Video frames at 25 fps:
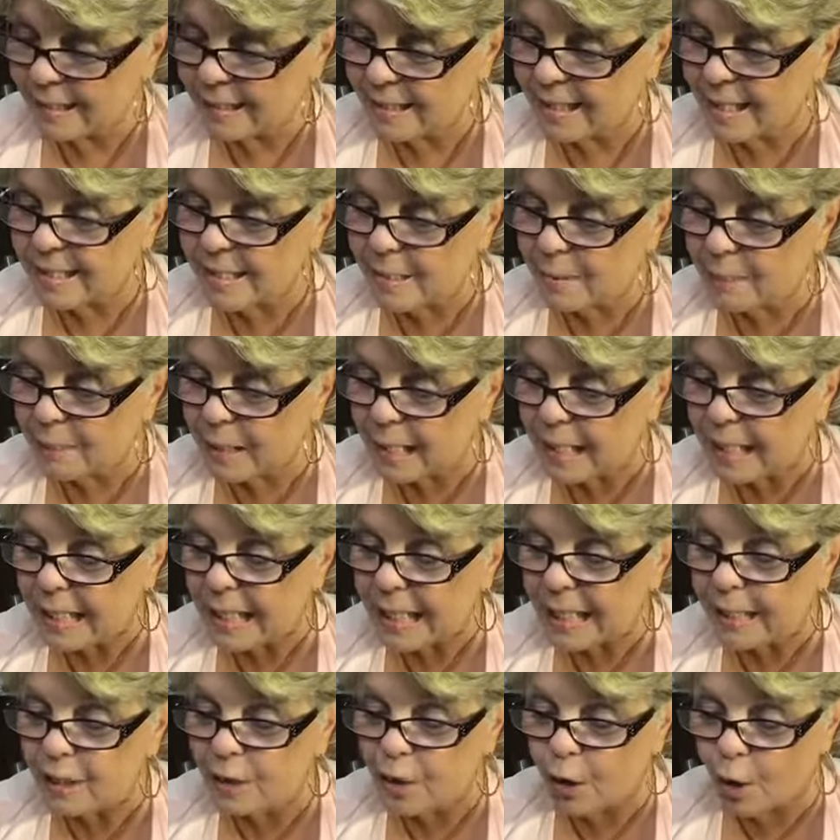Does it mean
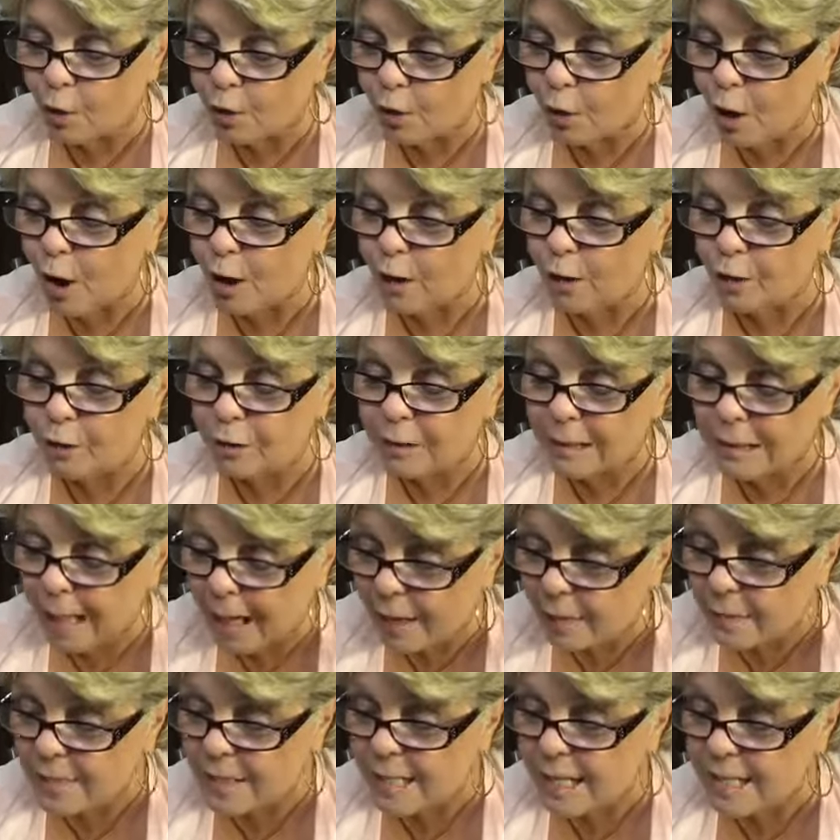he no longer
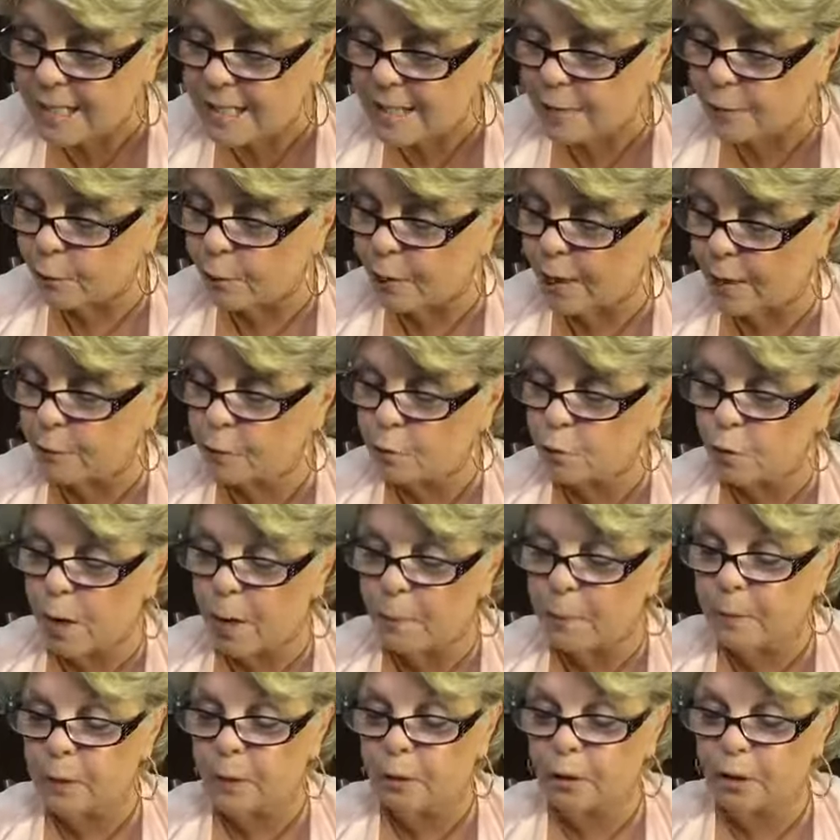loves us if we have
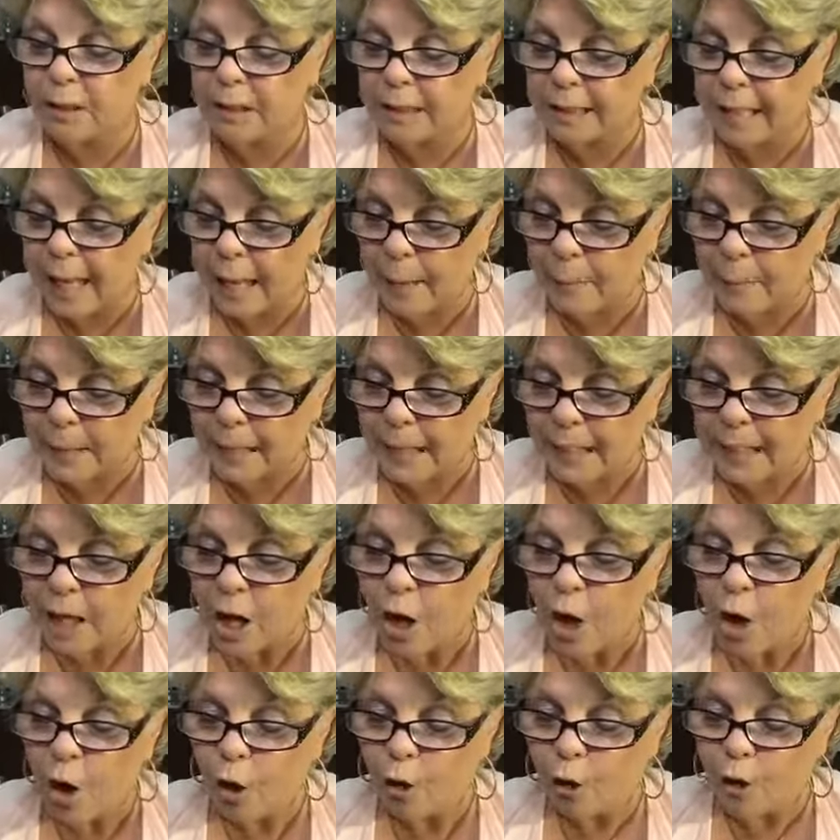trouble or calamity,
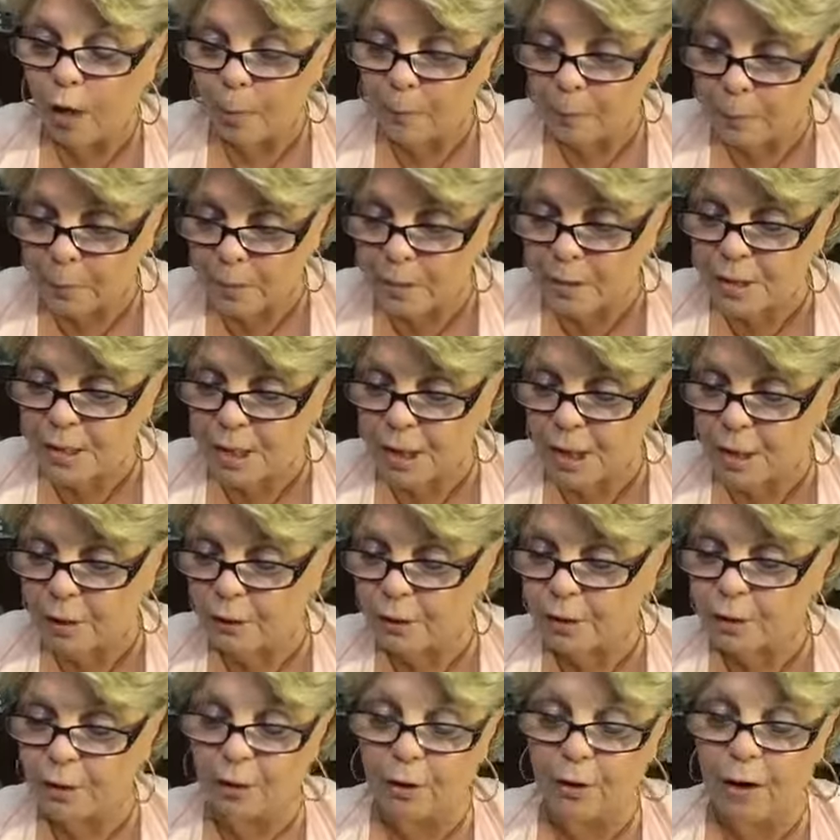or are
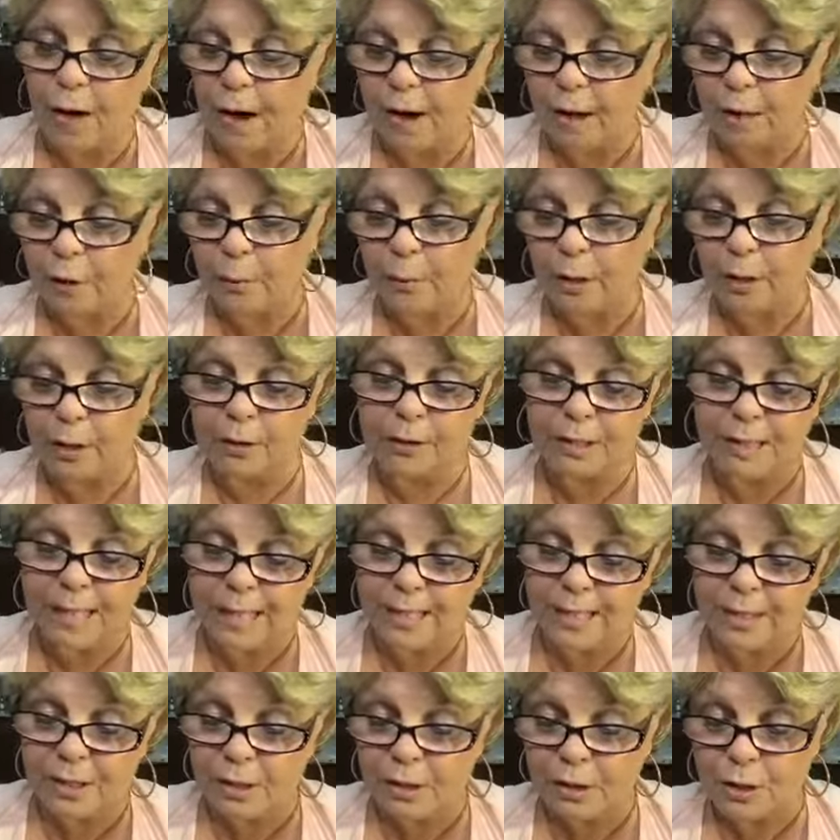persecuted, or hungry, or
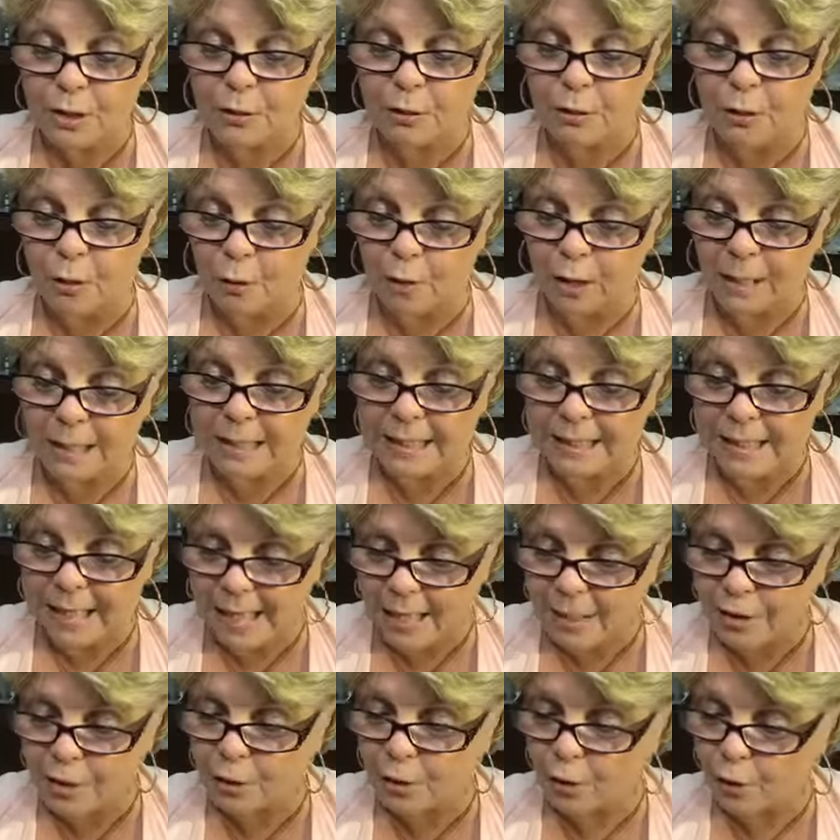destitute, or in
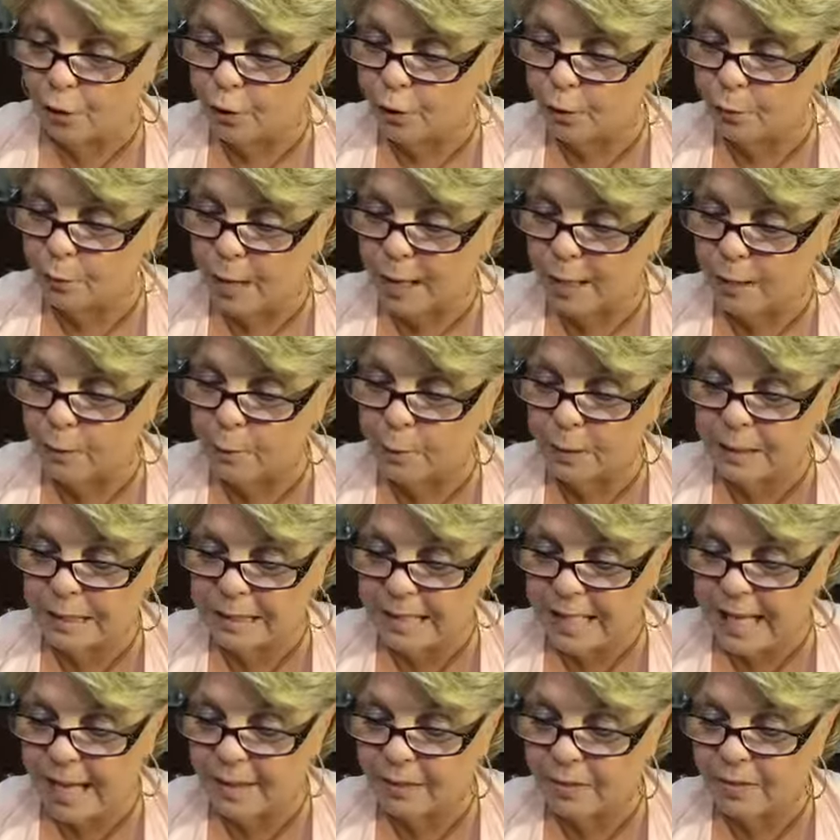danger, or threatened with
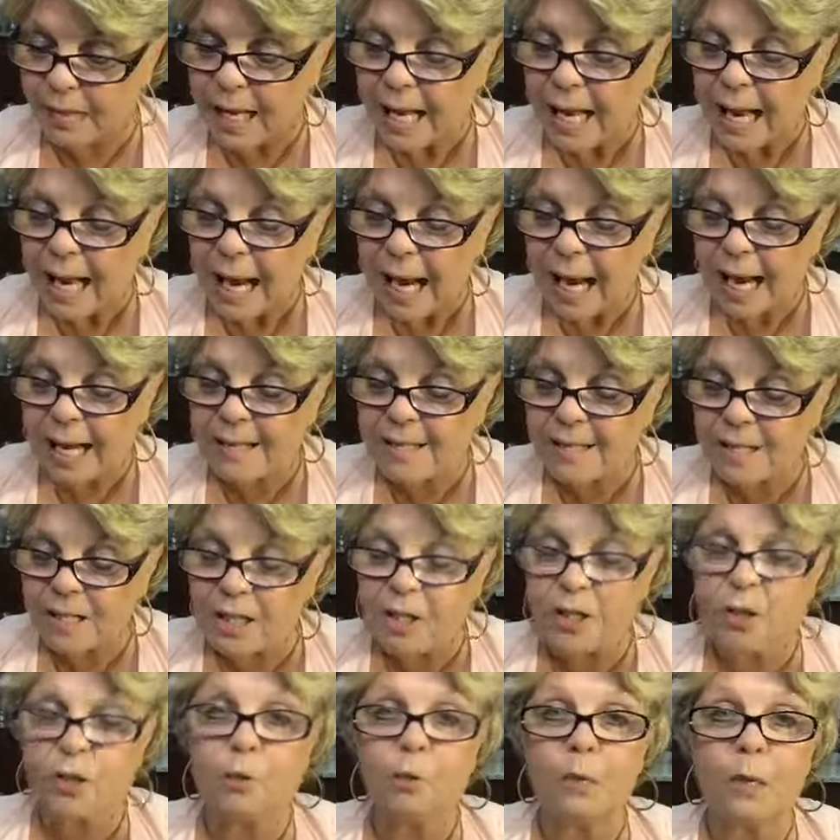death? As
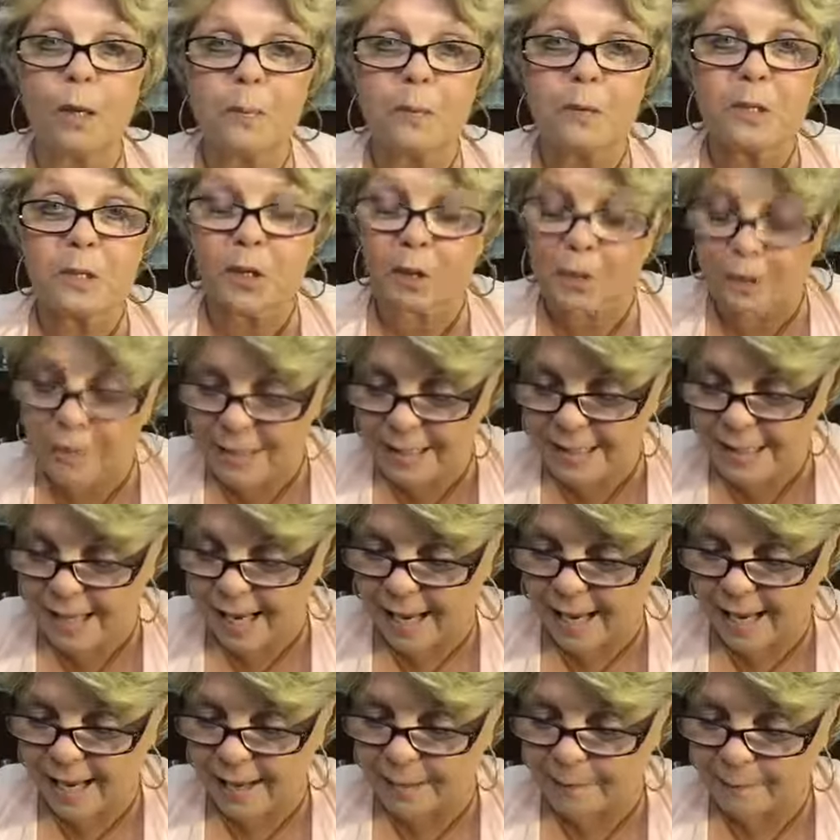the scriptures
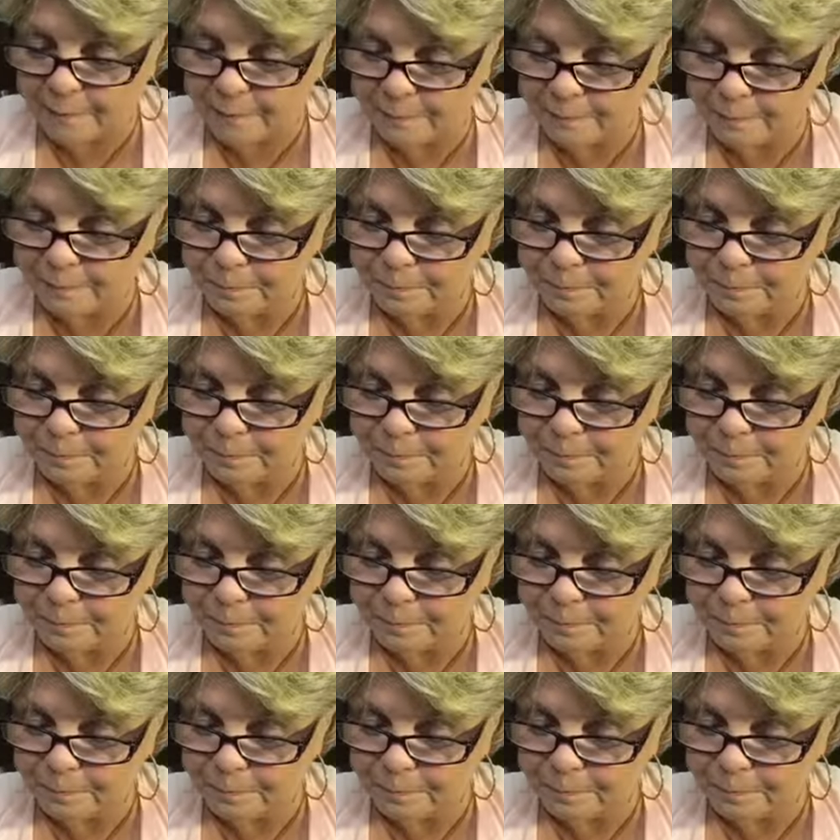say,